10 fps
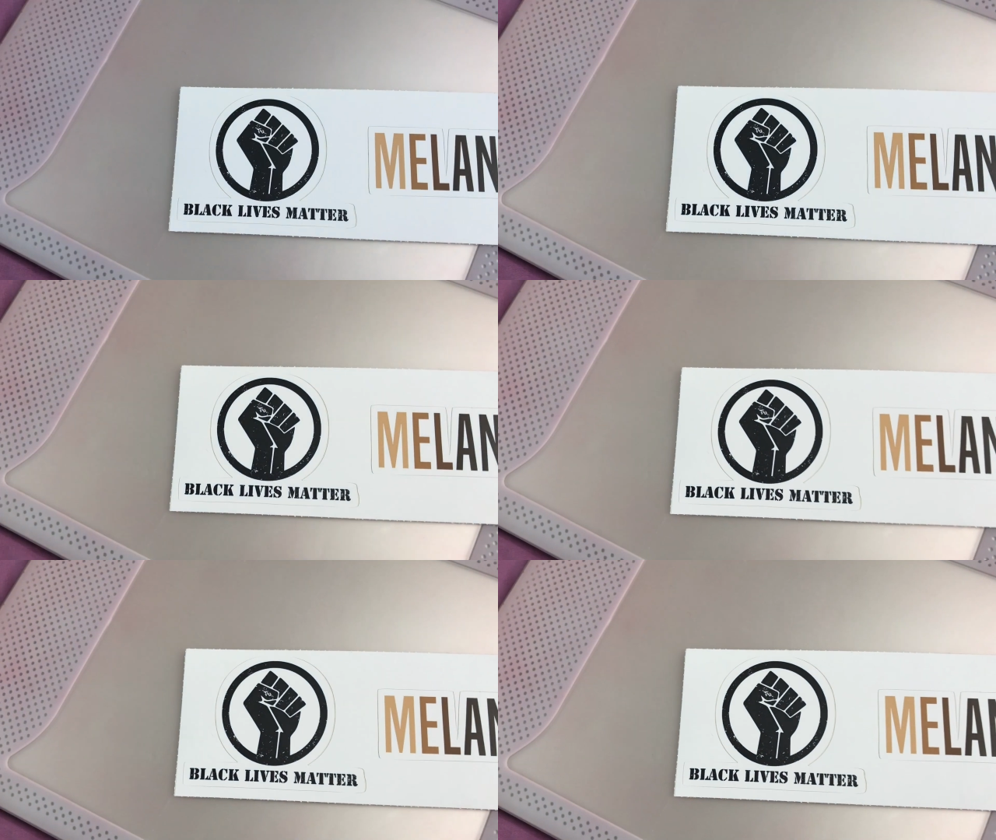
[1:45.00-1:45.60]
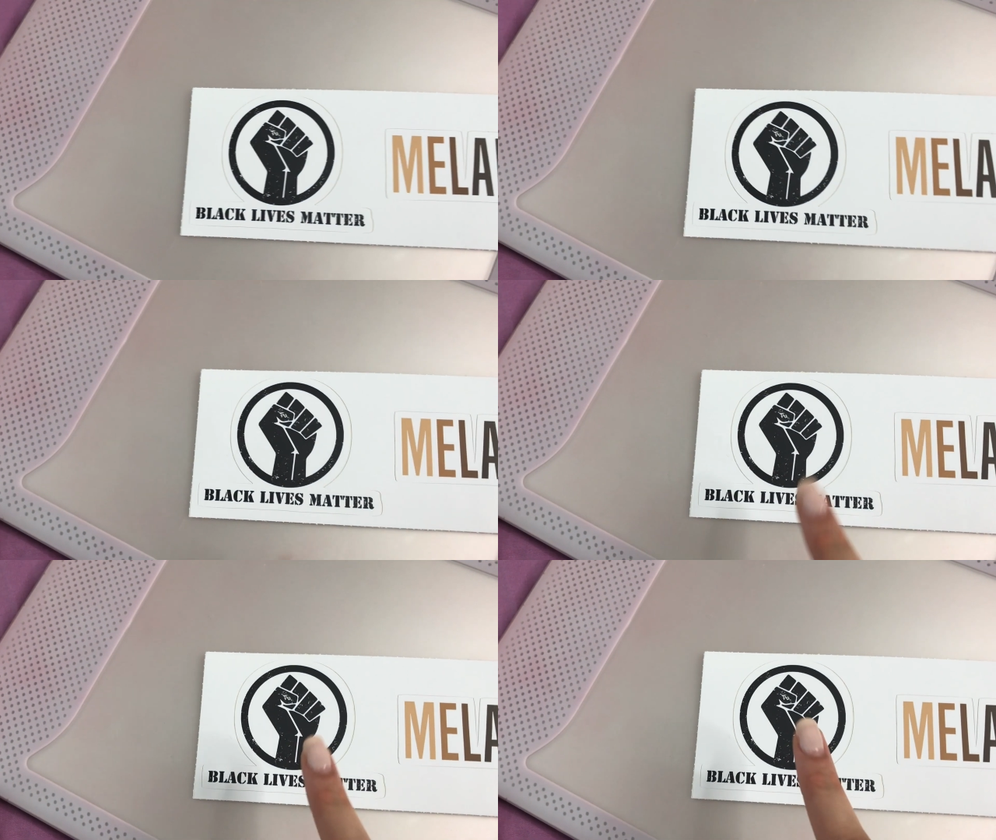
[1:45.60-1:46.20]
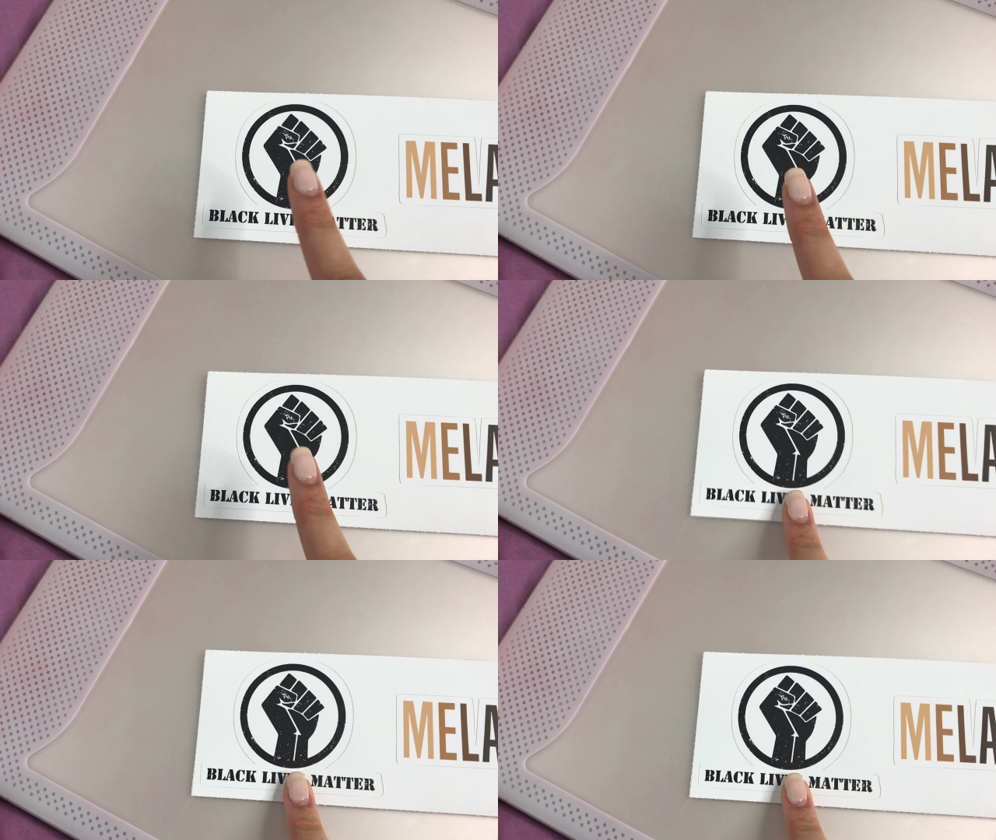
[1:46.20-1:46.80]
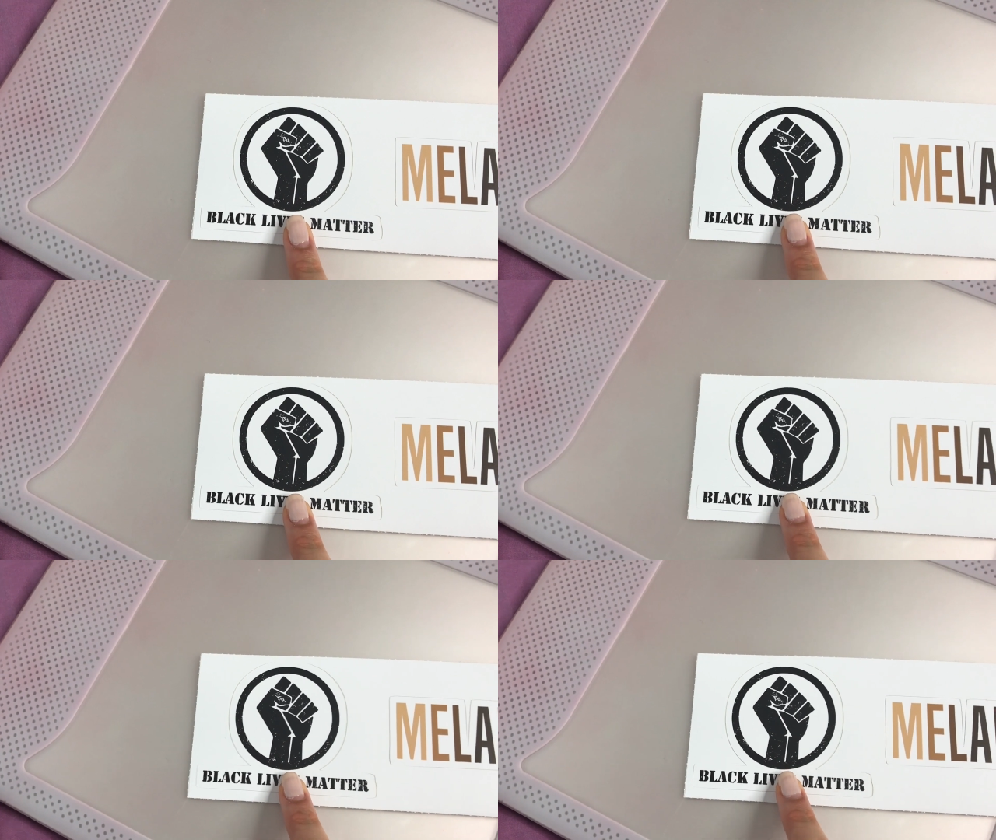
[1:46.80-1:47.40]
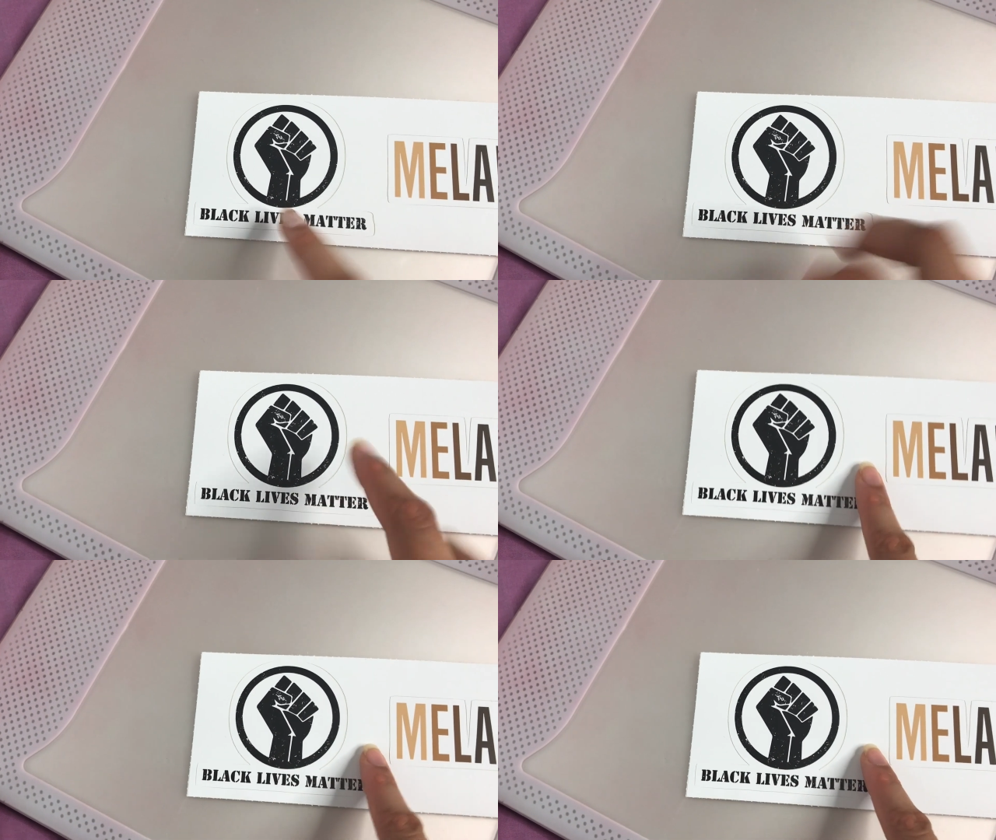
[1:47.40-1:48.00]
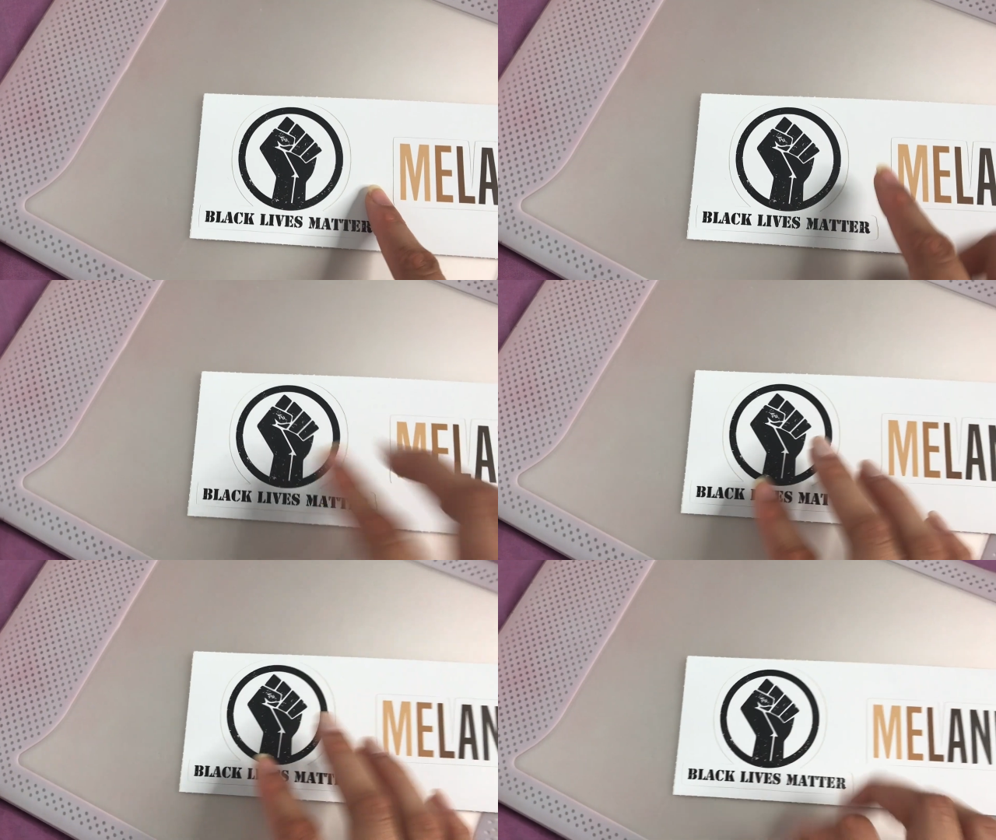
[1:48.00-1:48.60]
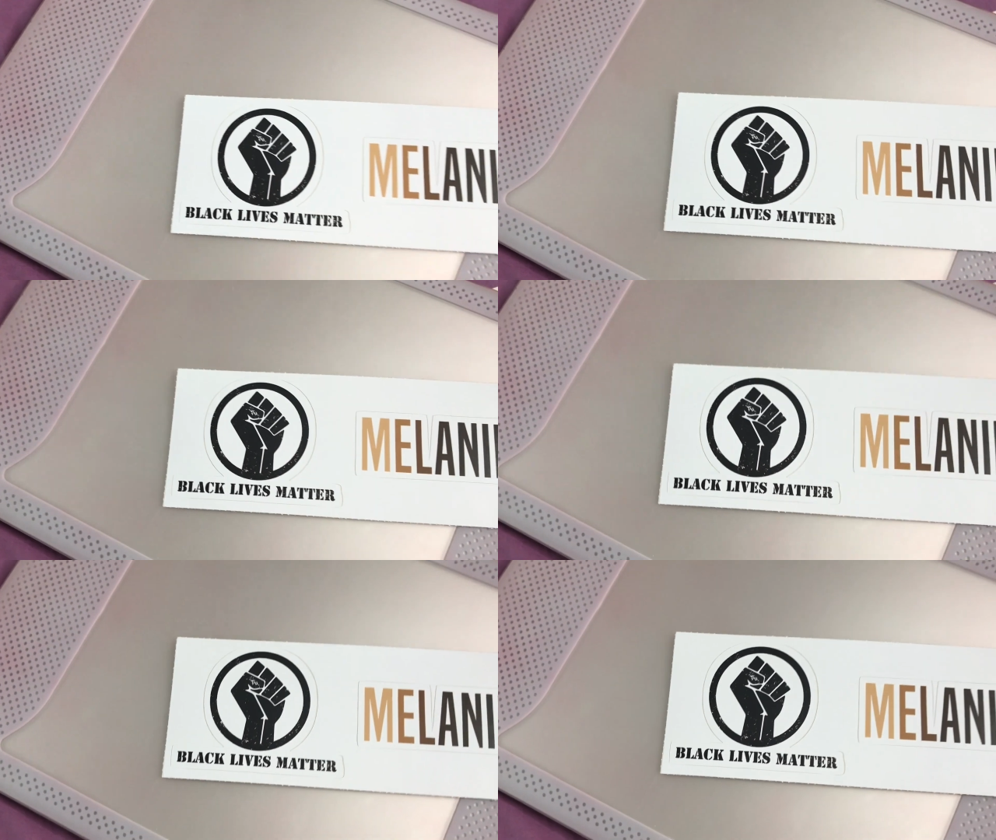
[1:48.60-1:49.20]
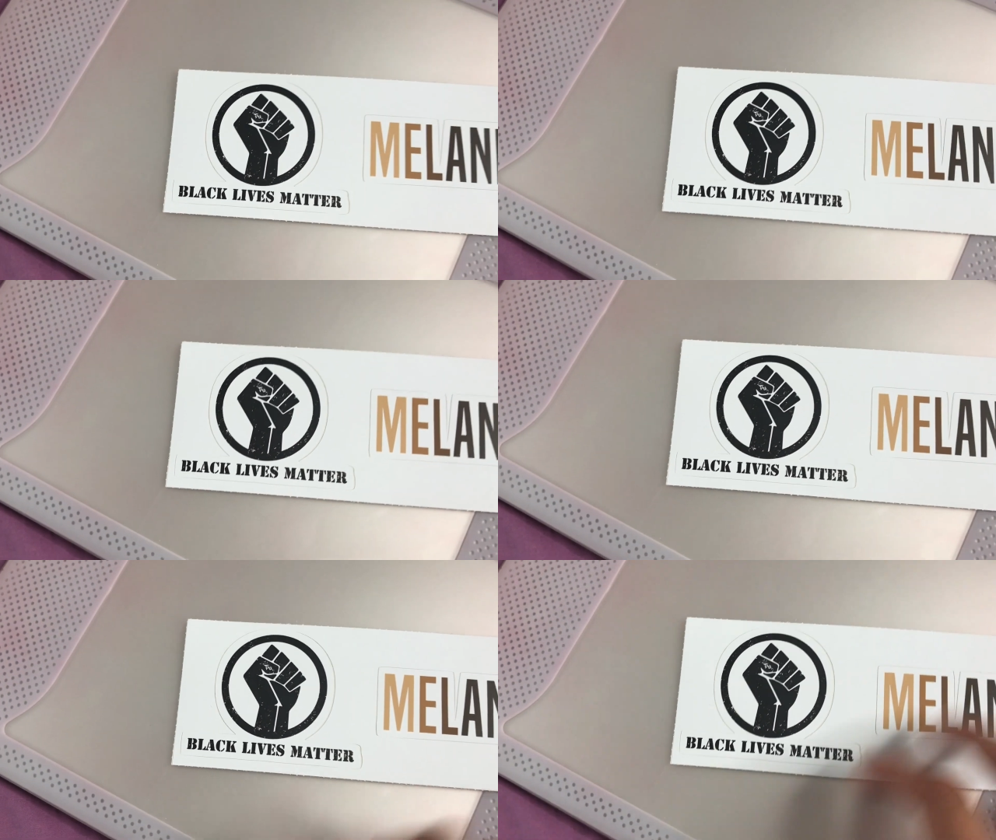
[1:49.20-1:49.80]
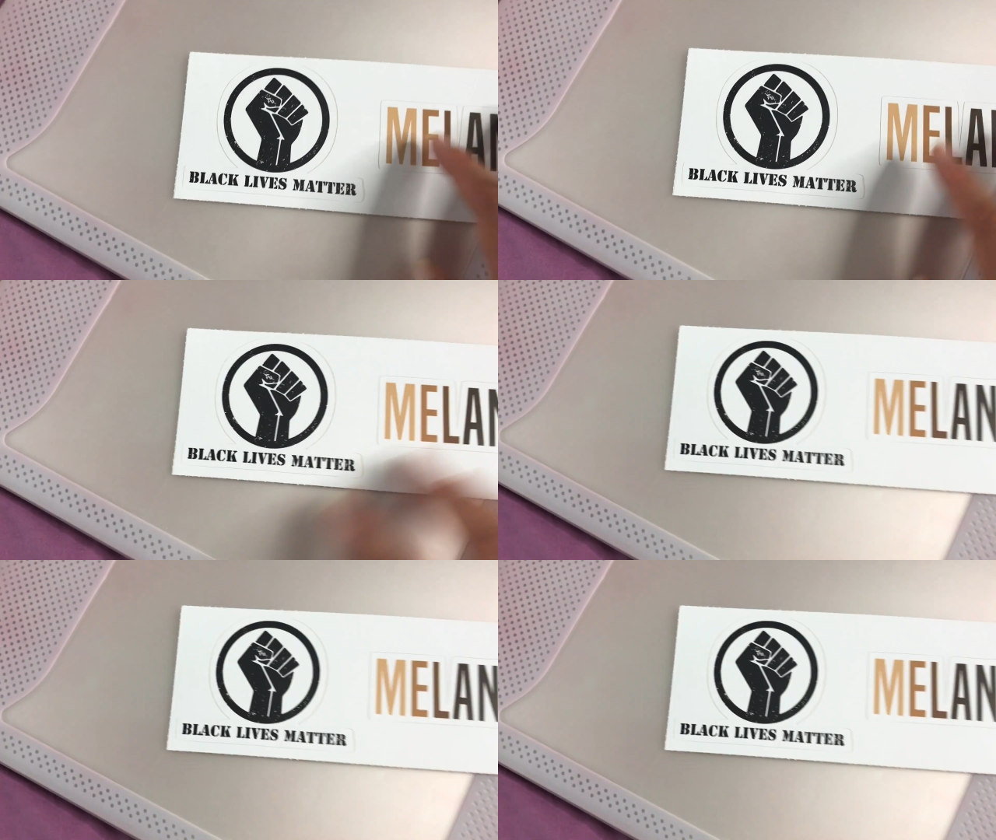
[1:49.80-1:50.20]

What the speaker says: [unreadable: no face in view]